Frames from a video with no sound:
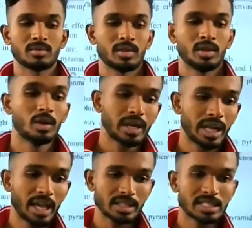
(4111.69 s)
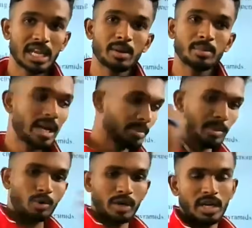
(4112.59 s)
You don't take the same denim and put
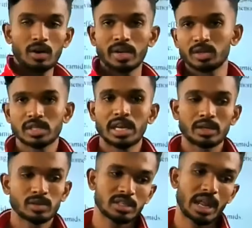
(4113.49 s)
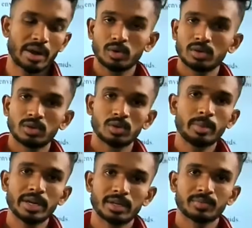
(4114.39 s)
it down and use it as dough
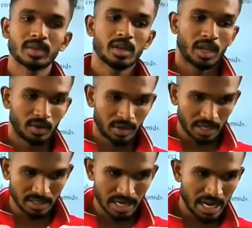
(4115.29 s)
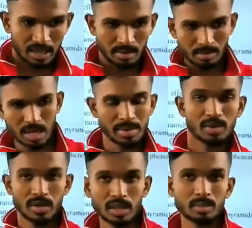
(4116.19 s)
mat. You take the denim, maybe you
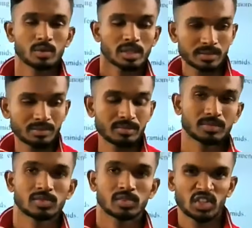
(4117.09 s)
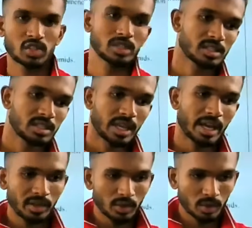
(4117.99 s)
remove the stitches there and
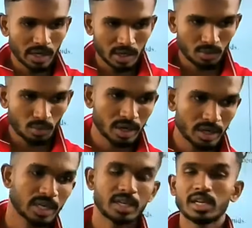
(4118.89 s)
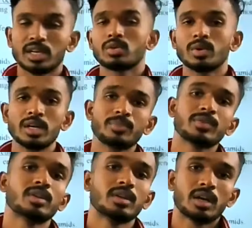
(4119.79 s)
you convert it into a
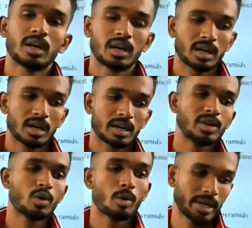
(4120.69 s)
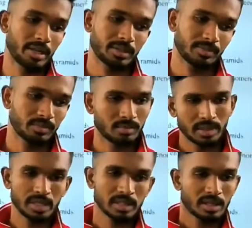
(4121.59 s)
dough mat. That
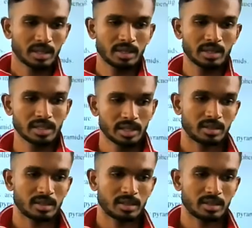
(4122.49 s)
is recycle.